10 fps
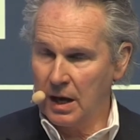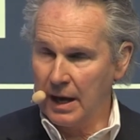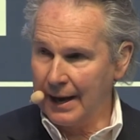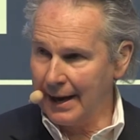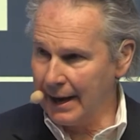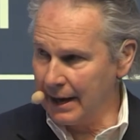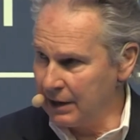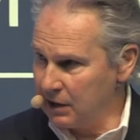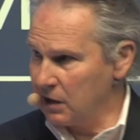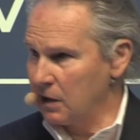
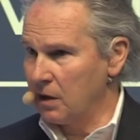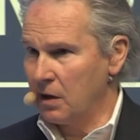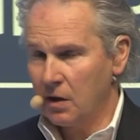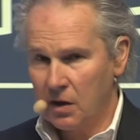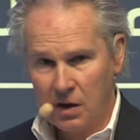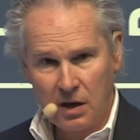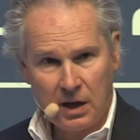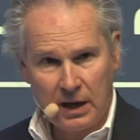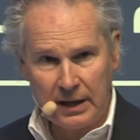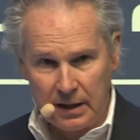And
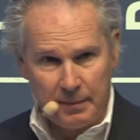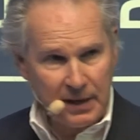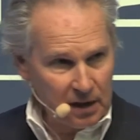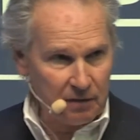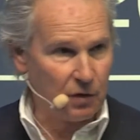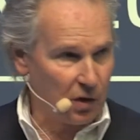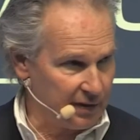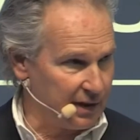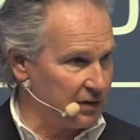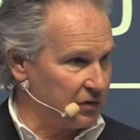in the middle of all
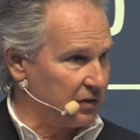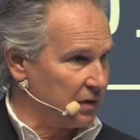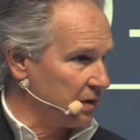this,